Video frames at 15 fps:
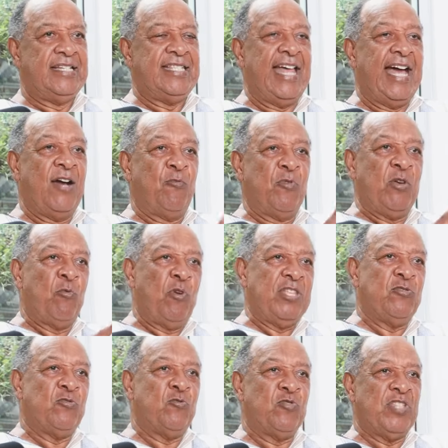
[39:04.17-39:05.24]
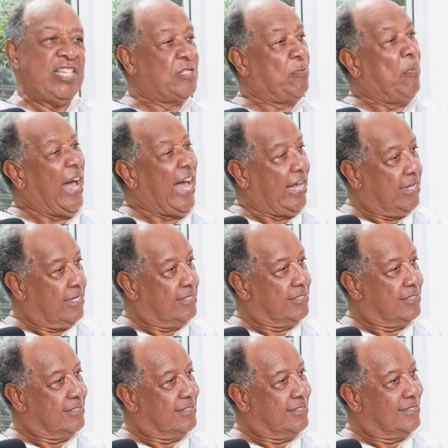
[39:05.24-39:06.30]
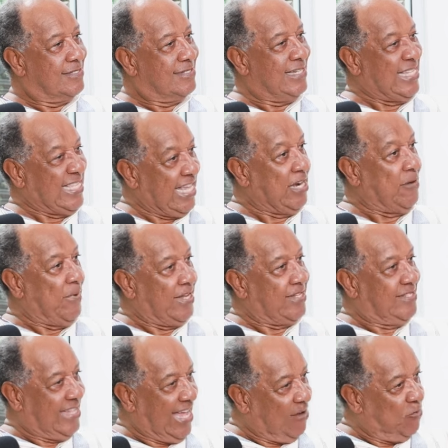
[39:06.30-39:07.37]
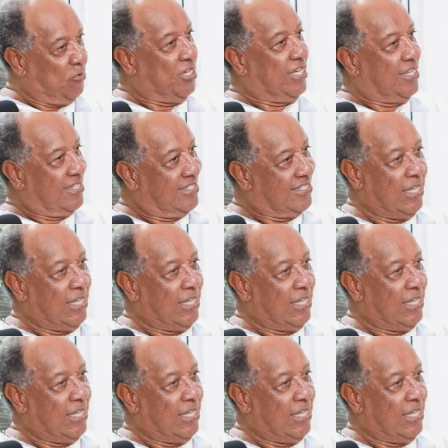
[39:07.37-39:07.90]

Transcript: Now we went to the spa in Durban. Now we, mm.